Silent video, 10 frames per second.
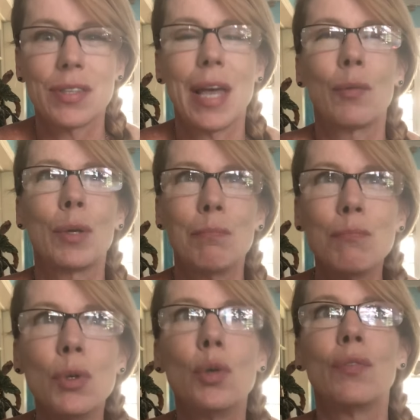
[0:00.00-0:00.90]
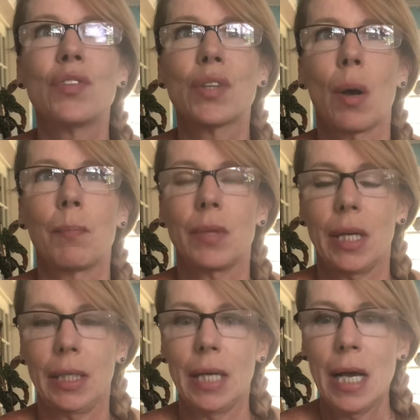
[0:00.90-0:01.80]
They remove
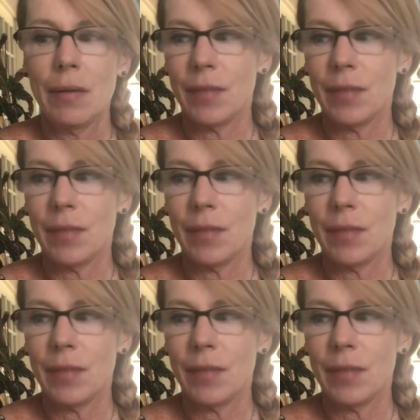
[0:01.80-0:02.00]
something.